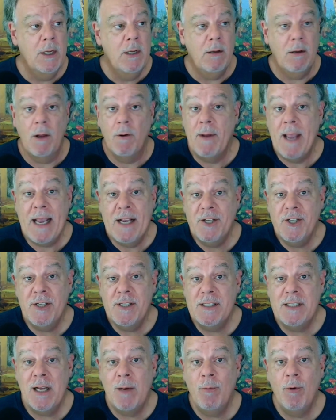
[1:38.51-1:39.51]
location
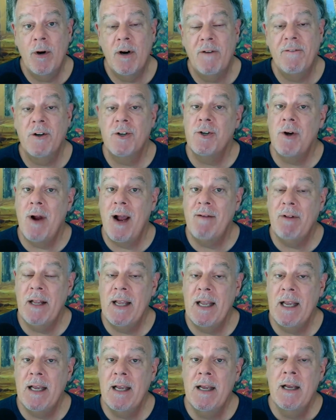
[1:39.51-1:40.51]
somewhere if you're
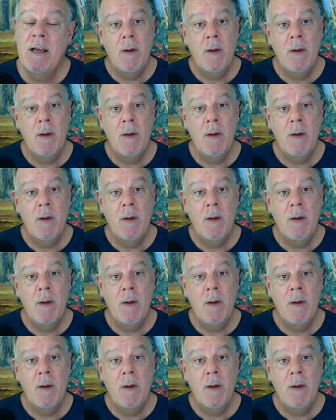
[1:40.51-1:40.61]
traveling.